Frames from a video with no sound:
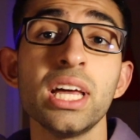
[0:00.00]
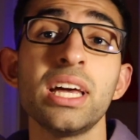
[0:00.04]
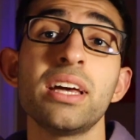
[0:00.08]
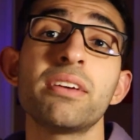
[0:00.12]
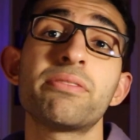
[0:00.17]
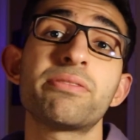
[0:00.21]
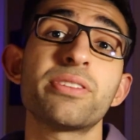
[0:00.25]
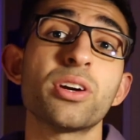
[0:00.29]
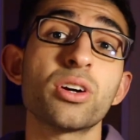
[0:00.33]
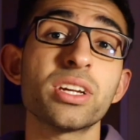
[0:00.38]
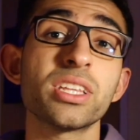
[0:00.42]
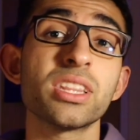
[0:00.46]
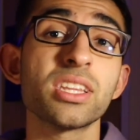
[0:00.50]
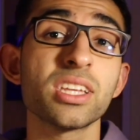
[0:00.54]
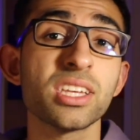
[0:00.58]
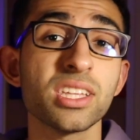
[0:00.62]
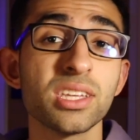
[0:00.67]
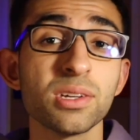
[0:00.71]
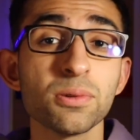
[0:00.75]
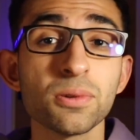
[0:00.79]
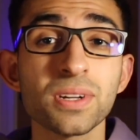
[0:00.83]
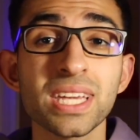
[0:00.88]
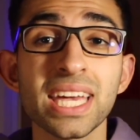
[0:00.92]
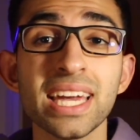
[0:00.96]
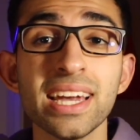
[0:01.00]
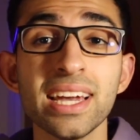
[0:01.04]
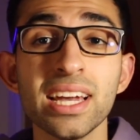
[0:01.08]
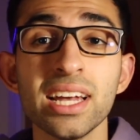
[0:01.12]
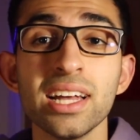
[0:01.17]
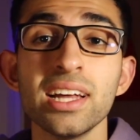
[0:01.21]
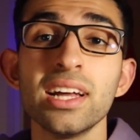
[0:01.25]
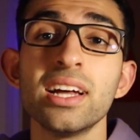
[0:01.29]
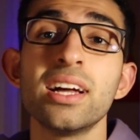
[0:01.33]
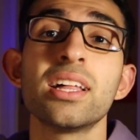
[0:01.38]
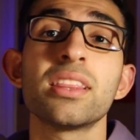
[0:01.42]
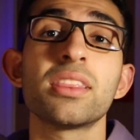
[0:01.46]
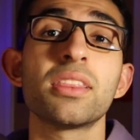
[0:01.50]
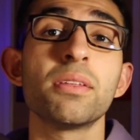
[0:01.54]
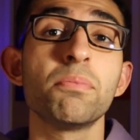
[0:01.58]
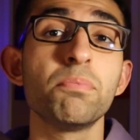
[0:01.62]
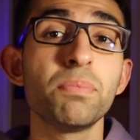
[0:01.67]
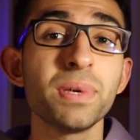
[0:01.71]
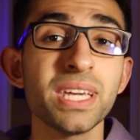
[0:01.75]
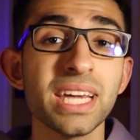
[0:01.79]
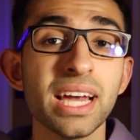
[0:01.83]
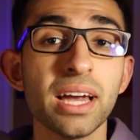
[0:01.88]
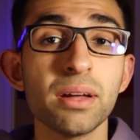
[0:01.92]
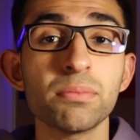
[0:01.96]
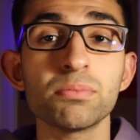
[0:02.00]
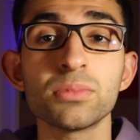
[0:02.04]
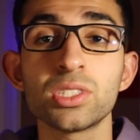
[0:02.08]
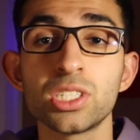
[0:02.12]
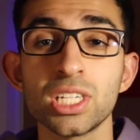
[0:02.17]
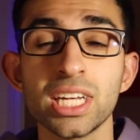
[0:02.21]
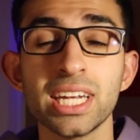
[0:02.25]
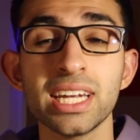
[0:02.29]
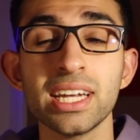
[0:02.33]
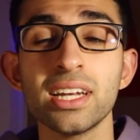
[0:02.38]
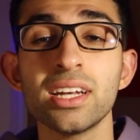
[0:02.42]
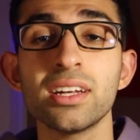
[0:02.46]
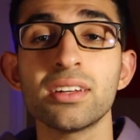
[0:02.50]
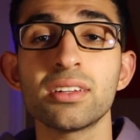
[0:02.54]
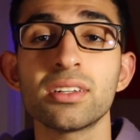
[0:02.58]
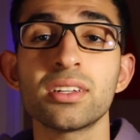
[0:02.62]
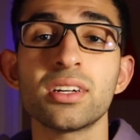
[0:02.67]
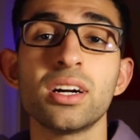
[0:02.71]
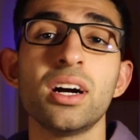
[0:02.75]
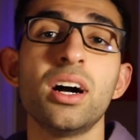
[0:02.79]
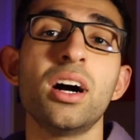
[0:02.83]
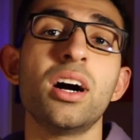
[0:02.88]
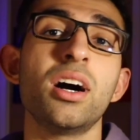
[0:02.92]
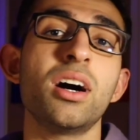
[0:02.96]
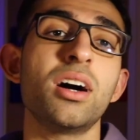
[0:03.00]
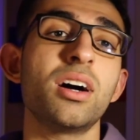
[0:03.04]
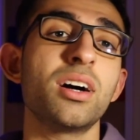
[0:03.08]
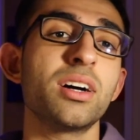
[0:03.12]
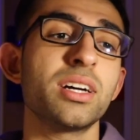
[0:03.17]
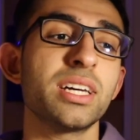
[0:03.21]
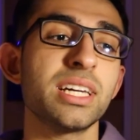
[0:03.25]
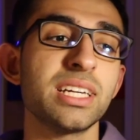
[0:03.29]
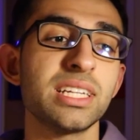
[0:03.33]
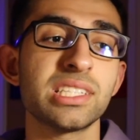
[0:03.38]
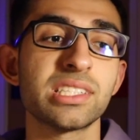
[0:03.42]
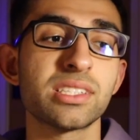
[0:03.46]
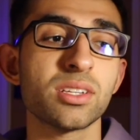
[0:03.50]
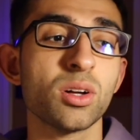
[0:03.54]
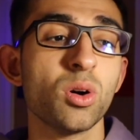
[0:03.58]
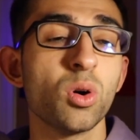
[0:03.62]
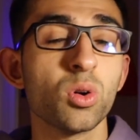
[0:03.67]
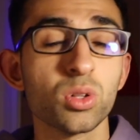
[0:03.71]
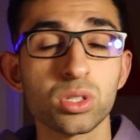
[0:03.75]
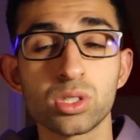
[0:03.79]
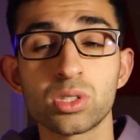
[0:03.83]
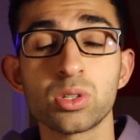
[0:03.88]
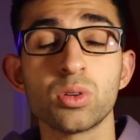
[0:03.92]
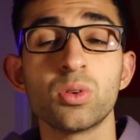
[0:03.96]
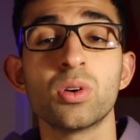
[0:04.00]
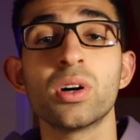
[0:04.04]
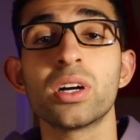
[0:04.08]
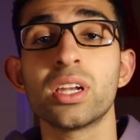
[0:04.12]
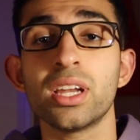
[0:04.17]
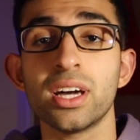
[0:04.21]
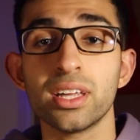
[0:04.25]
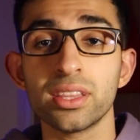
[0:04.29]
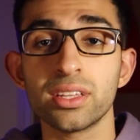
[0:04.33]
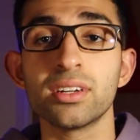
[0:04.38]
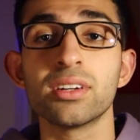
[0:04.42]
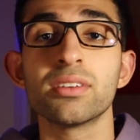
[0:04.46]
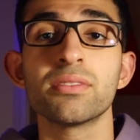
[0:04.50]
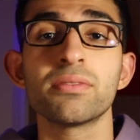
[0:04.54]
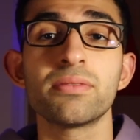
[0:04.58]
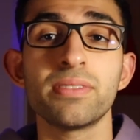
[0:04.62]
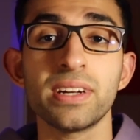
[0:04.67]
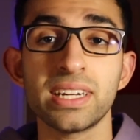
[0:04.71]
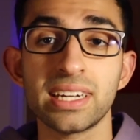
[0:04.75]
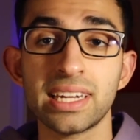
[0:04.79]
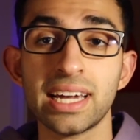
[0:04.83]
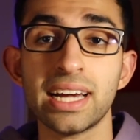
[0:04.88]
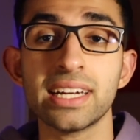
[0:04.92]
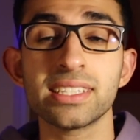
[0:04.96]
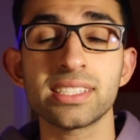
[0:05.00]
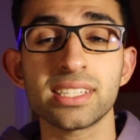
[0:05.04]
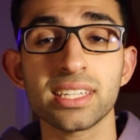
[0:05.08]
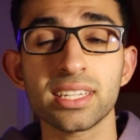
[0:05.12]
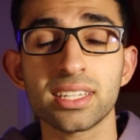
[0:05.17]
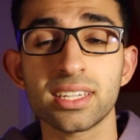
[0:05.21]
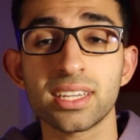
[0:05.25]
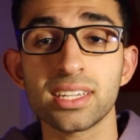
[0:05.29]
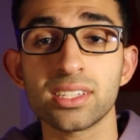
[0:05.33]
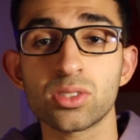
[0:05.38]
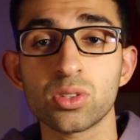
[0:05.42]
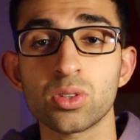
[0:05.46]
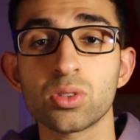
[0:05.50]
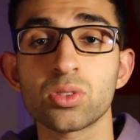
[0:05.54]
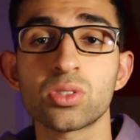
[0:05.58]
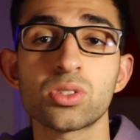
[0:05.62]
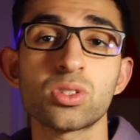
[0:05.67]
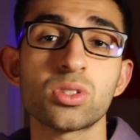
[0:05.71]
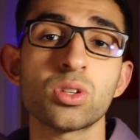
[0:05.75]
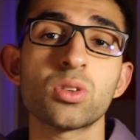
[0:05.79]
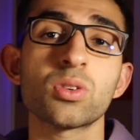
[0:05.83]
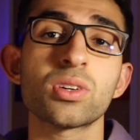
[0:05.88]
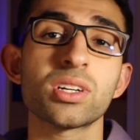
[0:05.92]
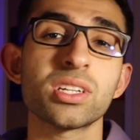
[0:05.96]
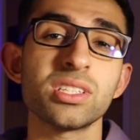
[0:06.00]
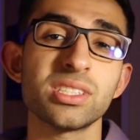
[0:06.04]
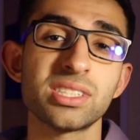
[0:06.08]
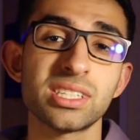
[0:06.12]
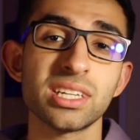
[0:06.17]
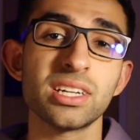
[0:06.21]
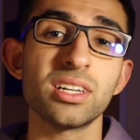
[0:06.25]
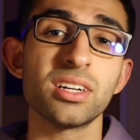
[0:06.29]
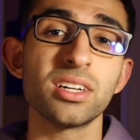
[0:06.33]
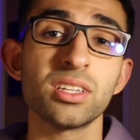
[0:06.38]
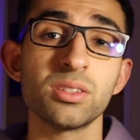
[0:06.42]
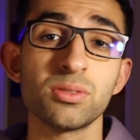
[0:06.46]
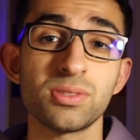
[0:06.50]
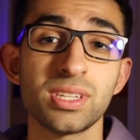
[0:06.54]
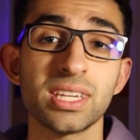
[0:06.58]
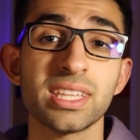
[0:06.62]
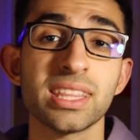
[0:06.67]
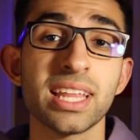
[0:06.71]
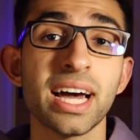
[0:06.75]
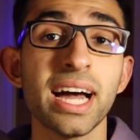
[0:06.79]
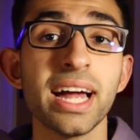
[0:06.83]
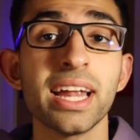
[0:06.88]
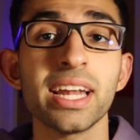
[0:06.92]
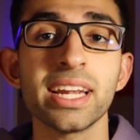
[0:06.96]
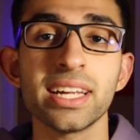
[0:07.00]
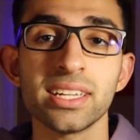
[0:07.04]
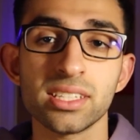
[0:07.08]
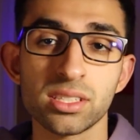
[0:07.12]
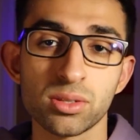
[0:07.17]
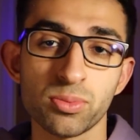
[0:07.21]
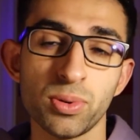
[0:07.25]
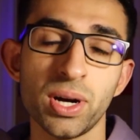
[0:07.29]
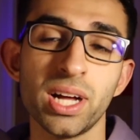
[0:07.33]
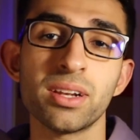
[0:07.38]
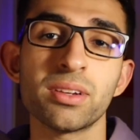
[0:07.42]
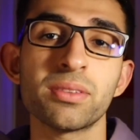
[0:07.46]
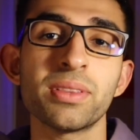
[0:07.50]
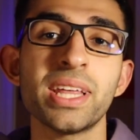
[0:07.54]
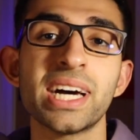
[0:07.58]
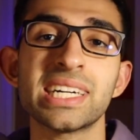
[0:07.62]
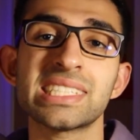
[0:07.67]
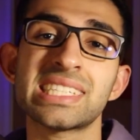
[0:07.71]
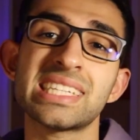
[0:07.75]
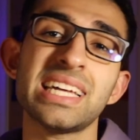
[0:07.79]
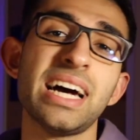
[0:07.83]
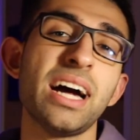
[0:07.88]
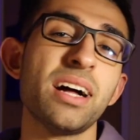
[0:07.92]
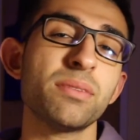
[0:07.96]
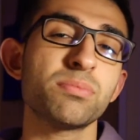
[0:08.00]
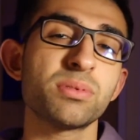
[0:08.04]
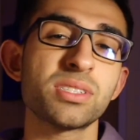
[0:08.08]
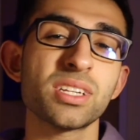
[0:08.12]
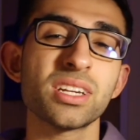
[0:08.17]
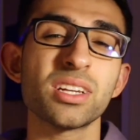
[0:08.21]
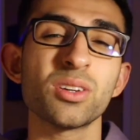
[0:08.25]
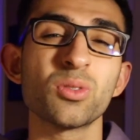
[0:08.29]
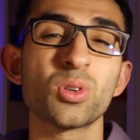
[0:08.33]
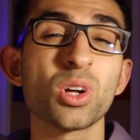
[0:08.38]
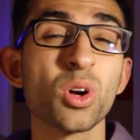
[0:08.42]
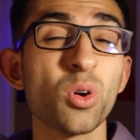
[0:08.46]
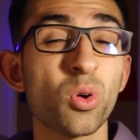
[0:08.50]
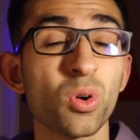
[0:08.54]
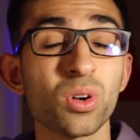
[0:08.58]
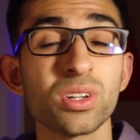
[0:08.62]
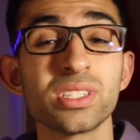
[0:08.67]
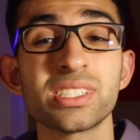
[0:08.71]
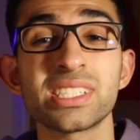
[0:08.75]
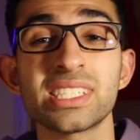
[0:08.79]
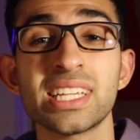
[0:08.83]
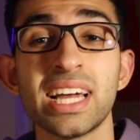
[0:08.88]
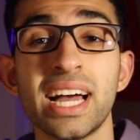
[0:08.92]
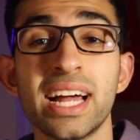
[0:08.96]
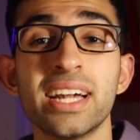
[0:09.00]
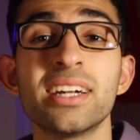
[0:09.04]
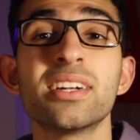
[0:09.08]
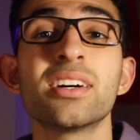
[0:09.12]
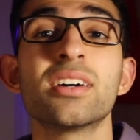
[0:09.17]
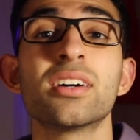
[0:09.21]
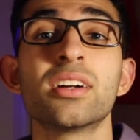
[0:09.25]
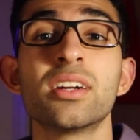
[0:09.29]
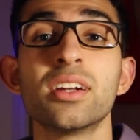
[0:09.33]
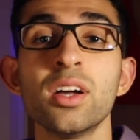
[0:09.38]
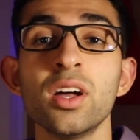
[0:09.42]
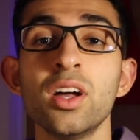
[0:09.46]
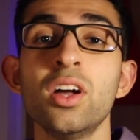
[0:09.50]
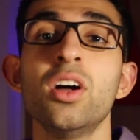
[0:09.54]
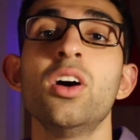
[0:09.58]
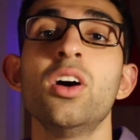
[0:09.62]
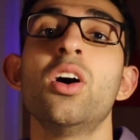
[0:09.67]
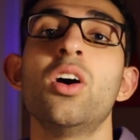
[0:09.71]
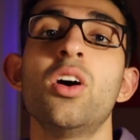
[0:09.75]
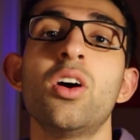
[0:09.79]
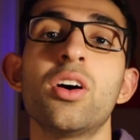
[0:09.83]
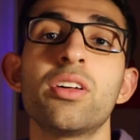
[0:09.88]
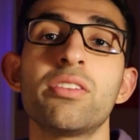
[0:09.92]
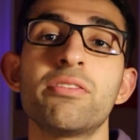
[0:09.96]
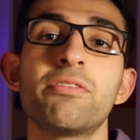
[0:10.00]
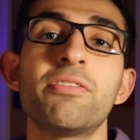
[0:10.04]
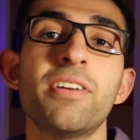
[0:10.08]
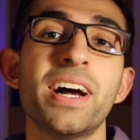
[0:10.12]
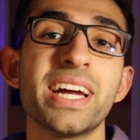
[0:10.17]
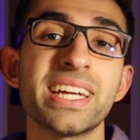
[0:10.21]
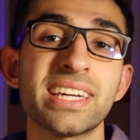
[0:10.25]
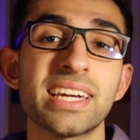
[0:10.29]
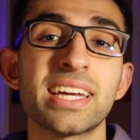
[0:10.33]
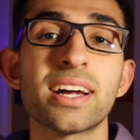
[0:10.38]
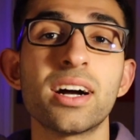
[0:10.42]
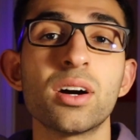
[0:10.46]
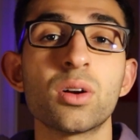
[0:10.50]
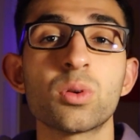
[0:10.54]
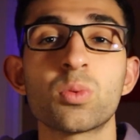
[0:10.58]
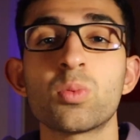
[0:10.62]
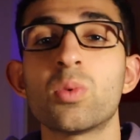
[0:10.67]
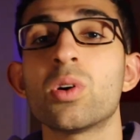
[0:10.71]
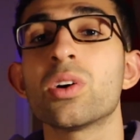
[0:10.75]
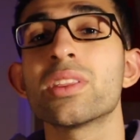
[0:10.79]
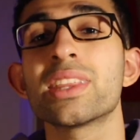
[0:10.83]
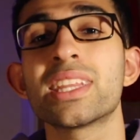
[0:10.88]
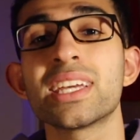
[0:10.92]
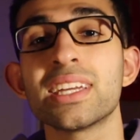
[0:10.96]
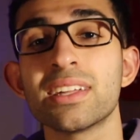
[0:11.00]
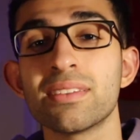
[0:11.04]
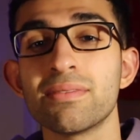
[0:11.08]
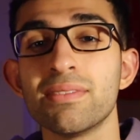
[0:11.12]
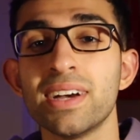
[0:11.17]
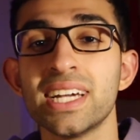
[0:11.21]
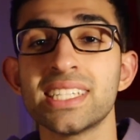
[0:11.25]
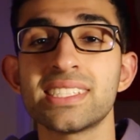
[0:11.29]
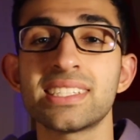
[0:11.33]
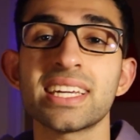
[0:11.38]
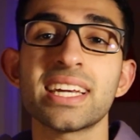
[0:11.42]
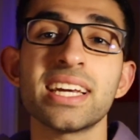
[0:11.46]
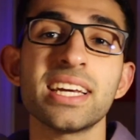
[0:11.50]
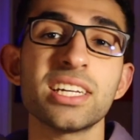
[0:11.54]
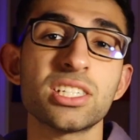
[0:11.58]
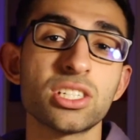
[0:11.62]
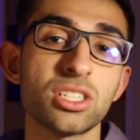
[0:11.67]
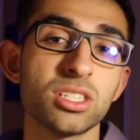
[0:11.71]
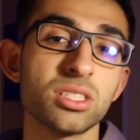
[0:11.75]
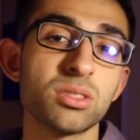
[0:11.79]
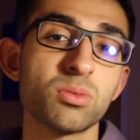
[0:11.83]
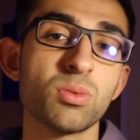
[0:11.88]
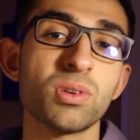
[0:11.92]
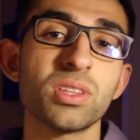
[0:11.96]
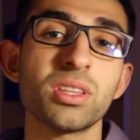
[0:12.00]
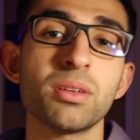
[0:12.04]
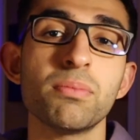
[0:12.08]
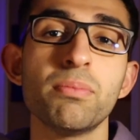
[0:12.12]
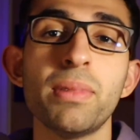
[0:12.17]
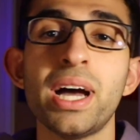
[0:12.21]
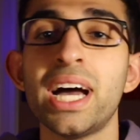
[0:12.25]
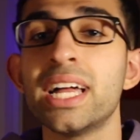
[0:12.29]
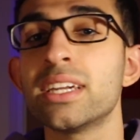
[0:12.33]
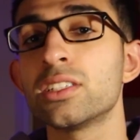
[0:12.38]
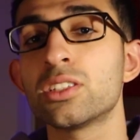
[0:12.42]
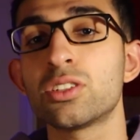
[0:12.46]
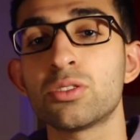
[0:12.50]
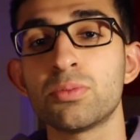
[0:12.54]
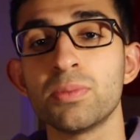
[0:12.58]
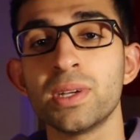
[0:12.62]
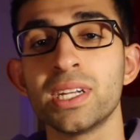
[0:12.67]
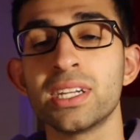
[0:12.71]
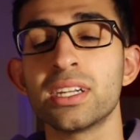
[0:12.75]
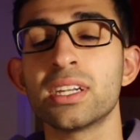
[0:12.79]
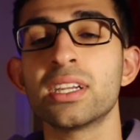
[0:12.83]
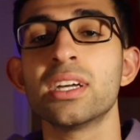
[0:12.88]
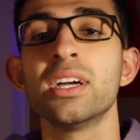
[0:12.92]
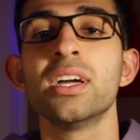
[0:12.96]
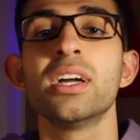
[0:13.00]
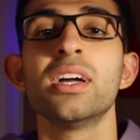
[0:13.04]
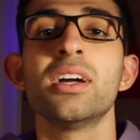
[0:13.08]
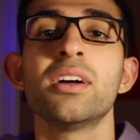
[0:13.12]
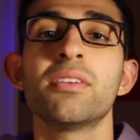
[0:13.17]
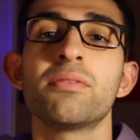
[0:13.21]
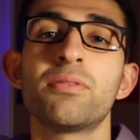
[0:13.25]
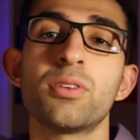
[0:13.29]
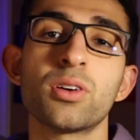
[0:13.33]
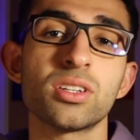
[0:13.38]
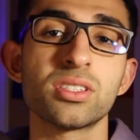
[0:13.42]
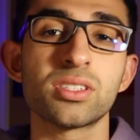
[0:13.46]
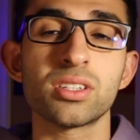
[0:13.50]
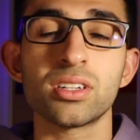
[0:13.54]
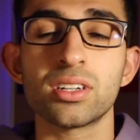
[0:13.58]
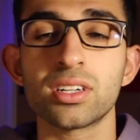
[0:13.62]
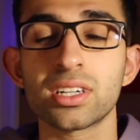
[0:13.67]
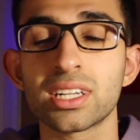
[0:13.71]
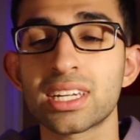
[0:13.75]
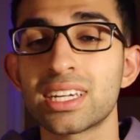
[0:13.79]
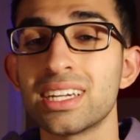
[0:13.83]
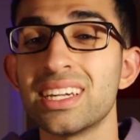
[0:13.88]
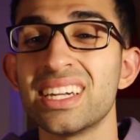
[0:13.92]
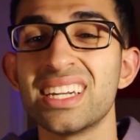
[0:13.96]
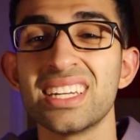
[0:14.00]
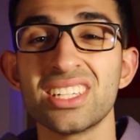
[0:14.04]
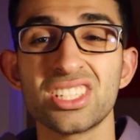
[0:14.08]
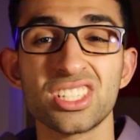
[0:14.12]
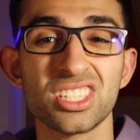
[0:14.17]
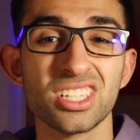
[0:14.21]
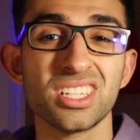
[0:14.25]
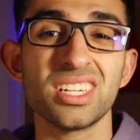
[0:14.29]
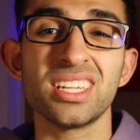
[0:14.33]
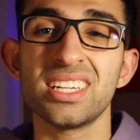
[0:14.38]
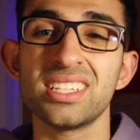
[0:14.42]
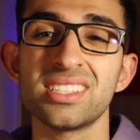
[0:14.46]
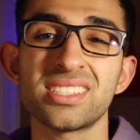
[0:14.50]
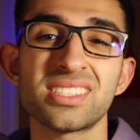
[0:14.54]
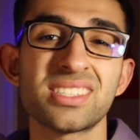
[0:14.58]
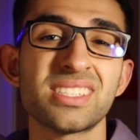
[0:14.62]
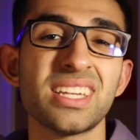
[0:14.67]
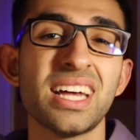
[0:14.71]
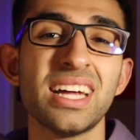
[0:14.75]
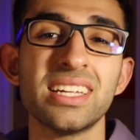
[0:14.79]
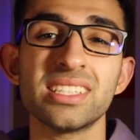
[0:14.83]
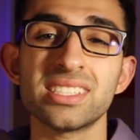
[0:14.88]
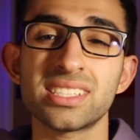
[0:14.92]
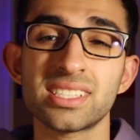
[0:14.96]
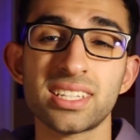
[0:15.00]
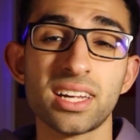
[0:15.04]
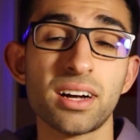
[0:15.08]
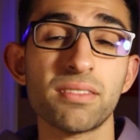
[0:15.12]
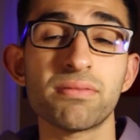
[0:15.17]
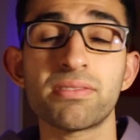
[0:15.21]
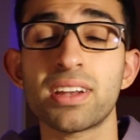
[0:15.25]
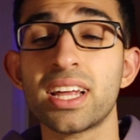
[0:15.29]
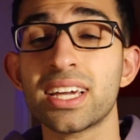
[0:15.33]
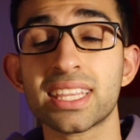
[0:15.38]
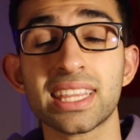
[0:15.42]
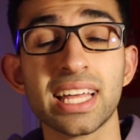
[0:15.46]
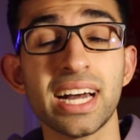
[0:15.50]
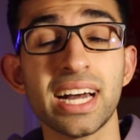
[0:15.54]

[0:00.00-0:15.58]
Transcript: If you're in the UK, the BMJ is also another fantastic resource, so consider using that as well. That's the absolute gold standard on finding out what the investigations, what the management for a certain condition is and stuff like